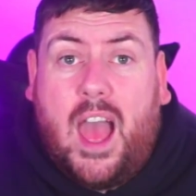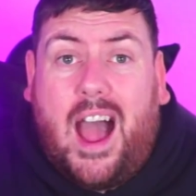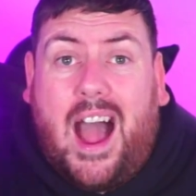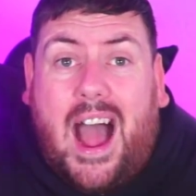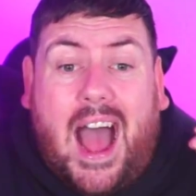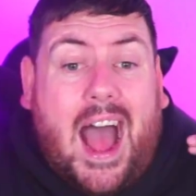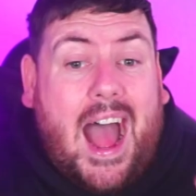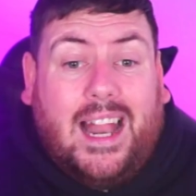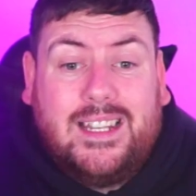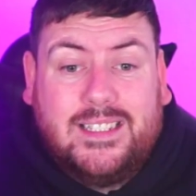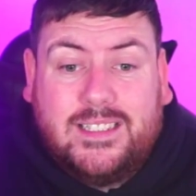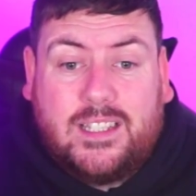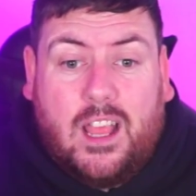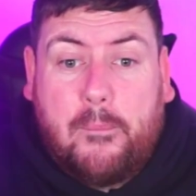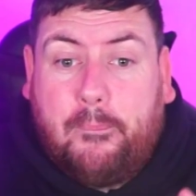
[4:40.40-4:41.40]
and
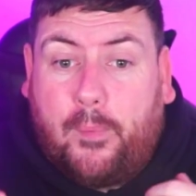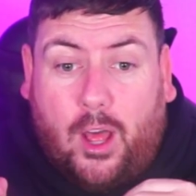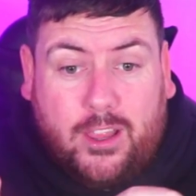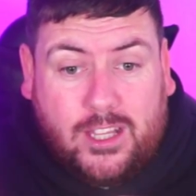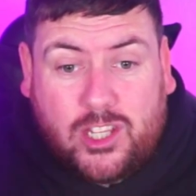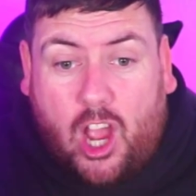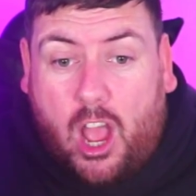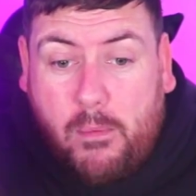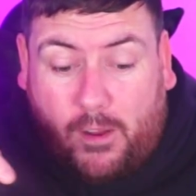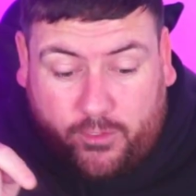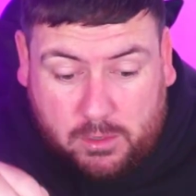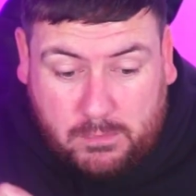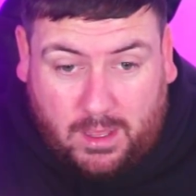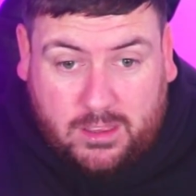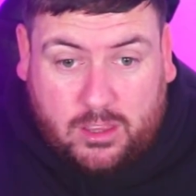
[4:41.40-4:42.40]
by the time I've done
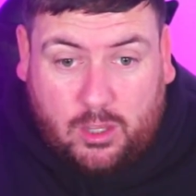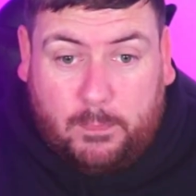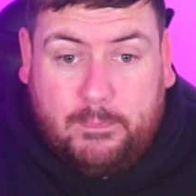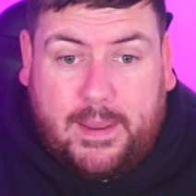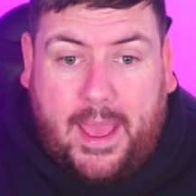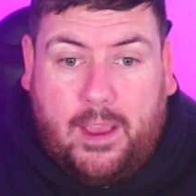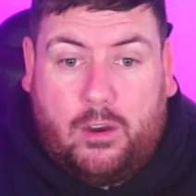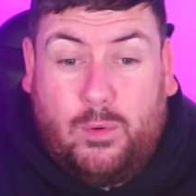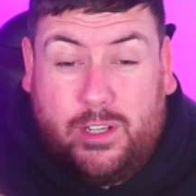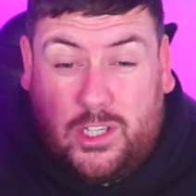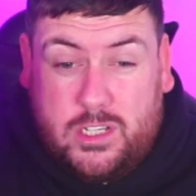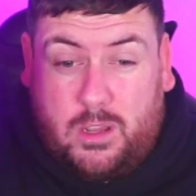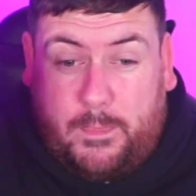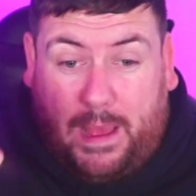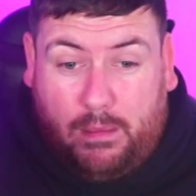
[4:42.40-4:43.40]
my thumbnail, which is
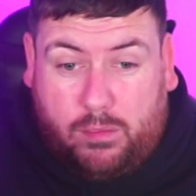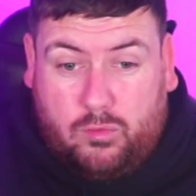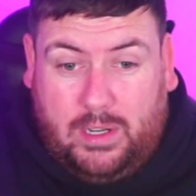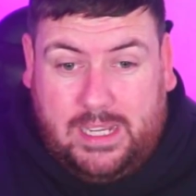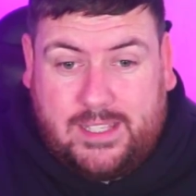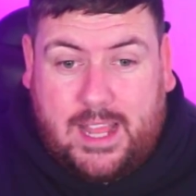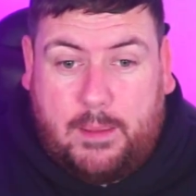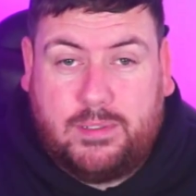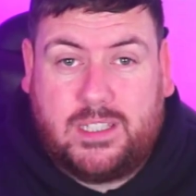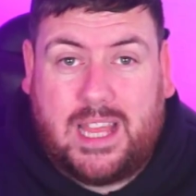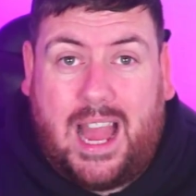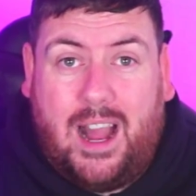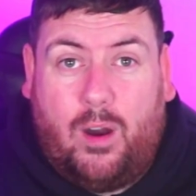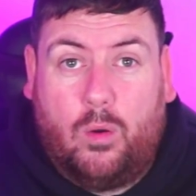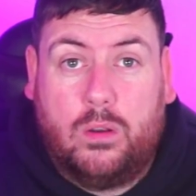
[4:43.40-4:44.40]
about 3 steps
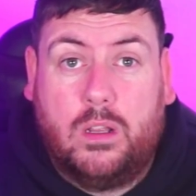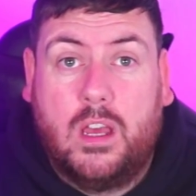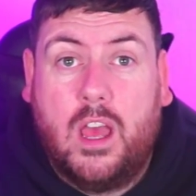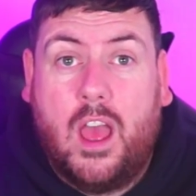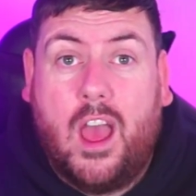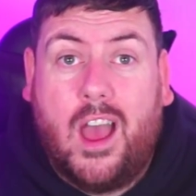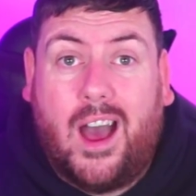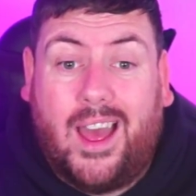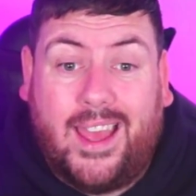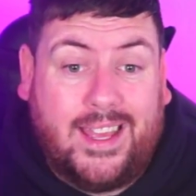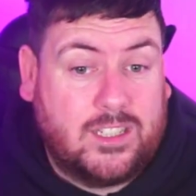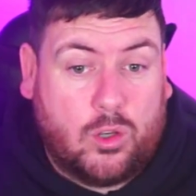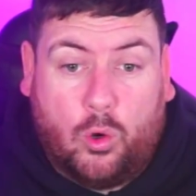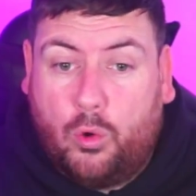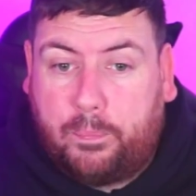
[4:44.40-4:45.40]
down, it's
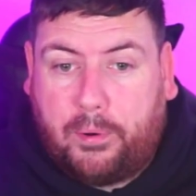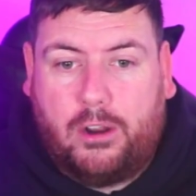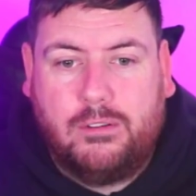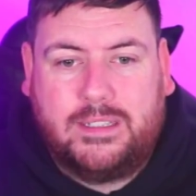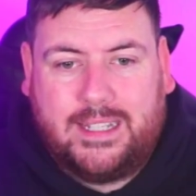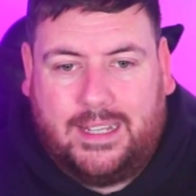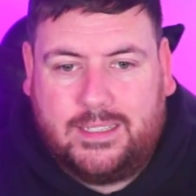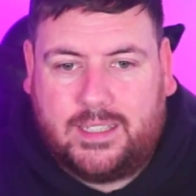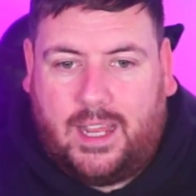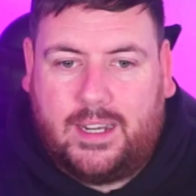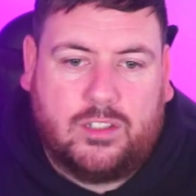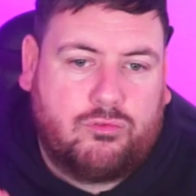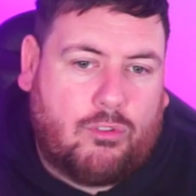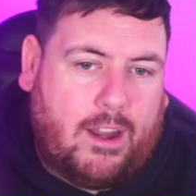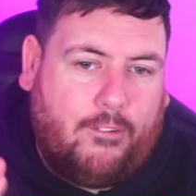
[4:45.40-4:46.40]
all processed, and it's
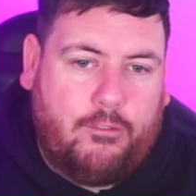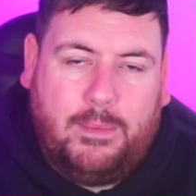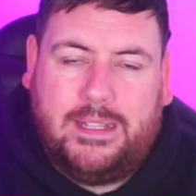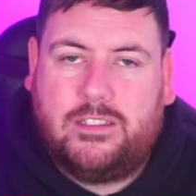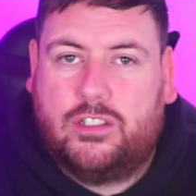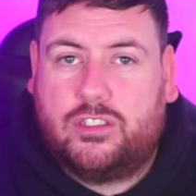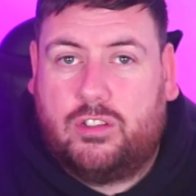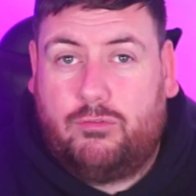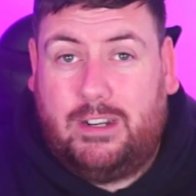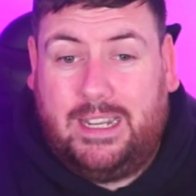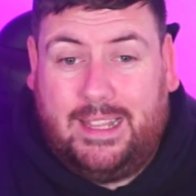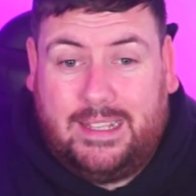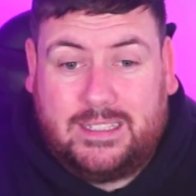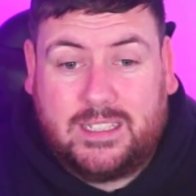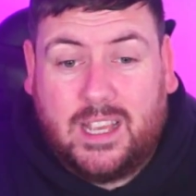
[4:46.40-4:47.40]
ready for me just to
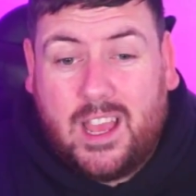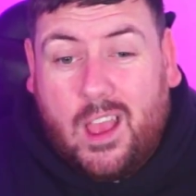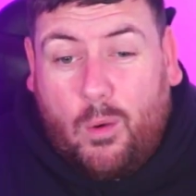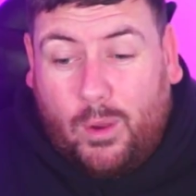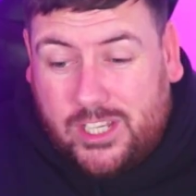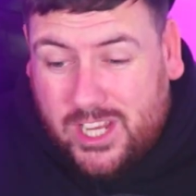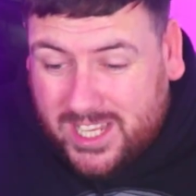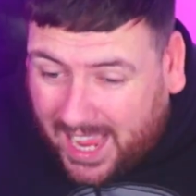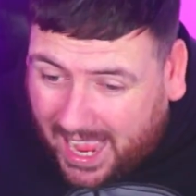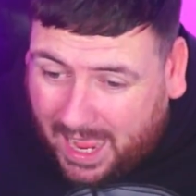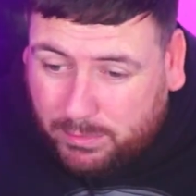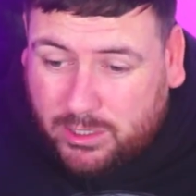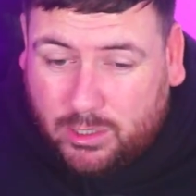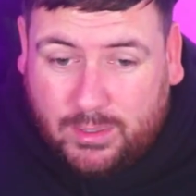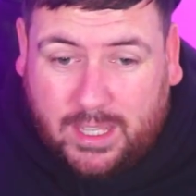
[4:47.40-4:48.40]
release, which is
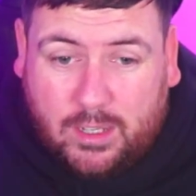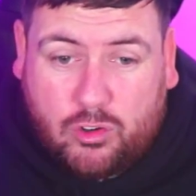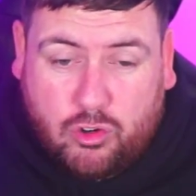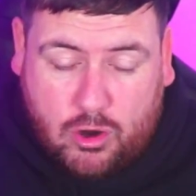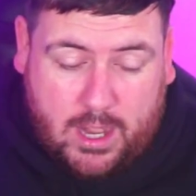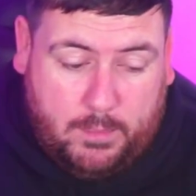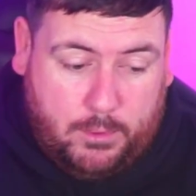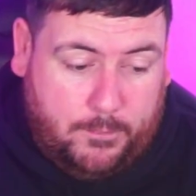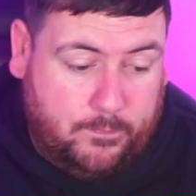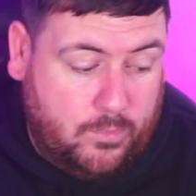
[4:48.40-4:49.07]
absolutely incredible.